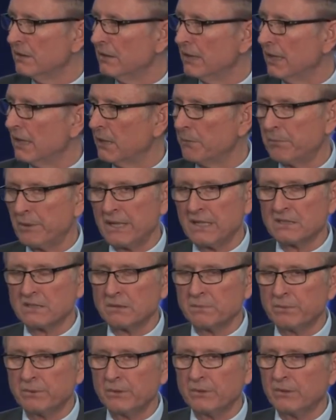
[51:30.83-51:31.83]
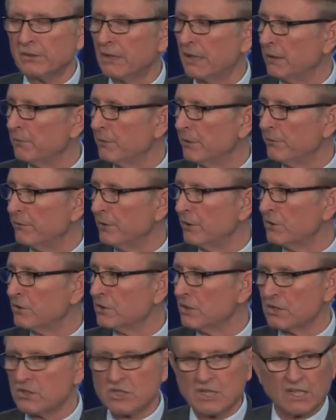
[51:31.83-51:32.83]
and embrace the poor, and refuse
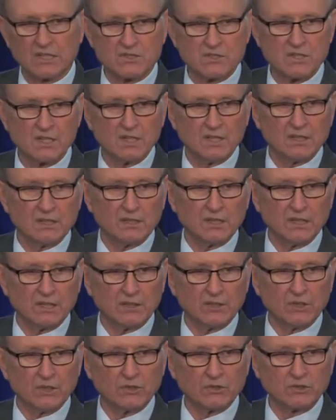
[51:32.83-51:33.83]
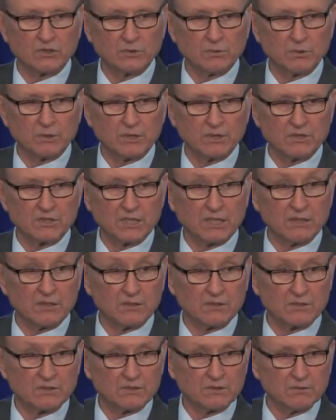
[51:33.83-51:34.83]
to judge the, those who were
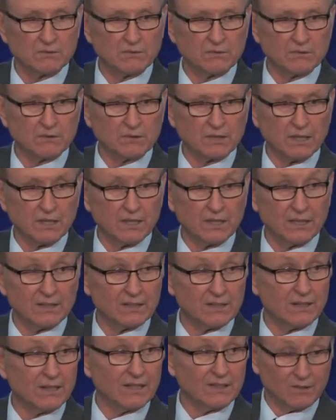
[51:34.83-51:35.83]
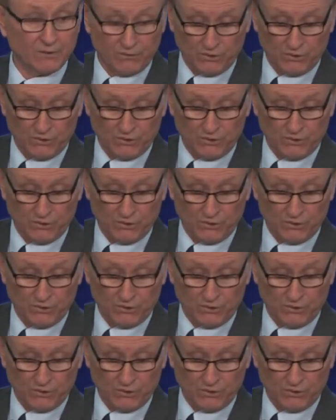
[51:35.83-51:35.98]
sinners uh, in, the, in the